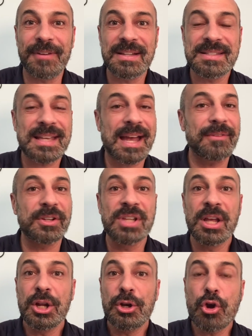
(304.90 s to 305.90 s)
inside of us.
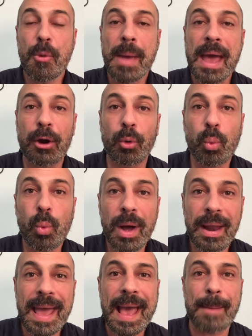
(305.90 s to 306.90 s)
No matter
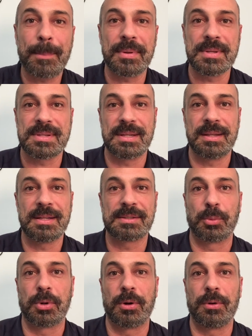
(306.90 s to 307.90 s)
what happens in this
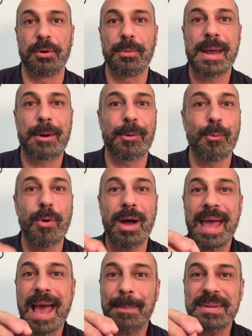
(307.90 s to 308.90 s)
world, no matter
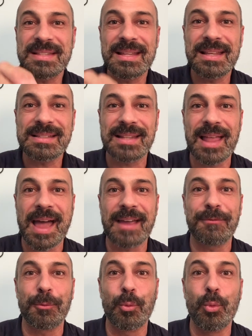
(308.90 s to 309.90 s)
what happens in this life,
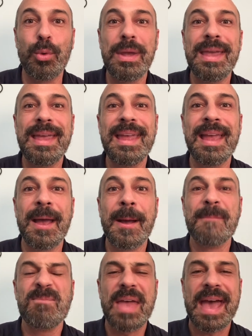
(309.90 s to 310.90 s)
we
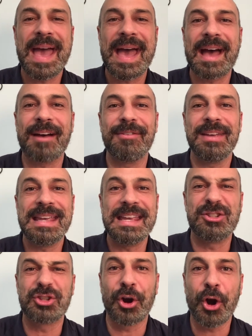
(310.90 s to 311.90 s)
have
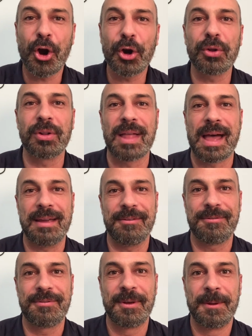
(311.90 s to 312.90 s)
eternal
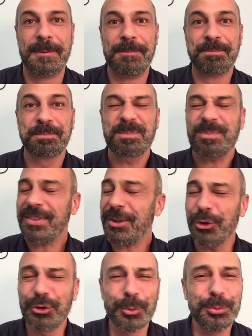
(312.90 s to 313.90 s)
life.
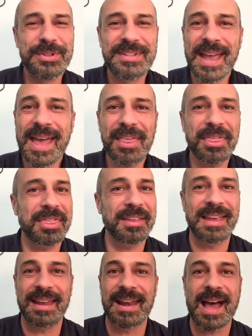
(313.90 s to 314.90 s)
So death
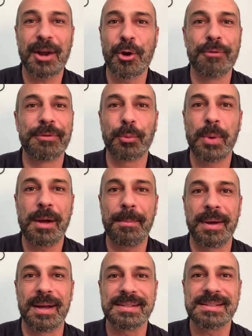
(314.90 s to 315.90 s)
cannot overwhelm
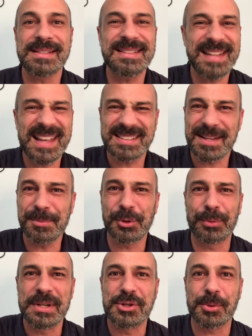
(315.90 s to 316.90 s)
us. Isn't that something to
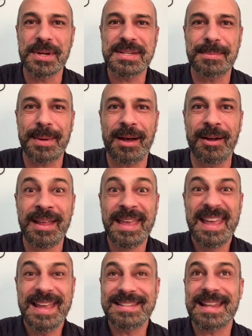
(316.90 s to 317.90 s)
rejoice about?
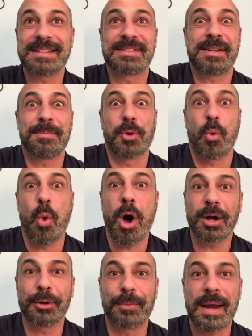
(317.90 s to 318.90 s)
Isn't that something to
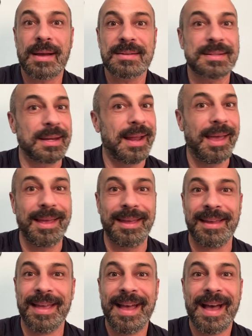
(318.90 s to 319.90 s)
walk around saying, hey,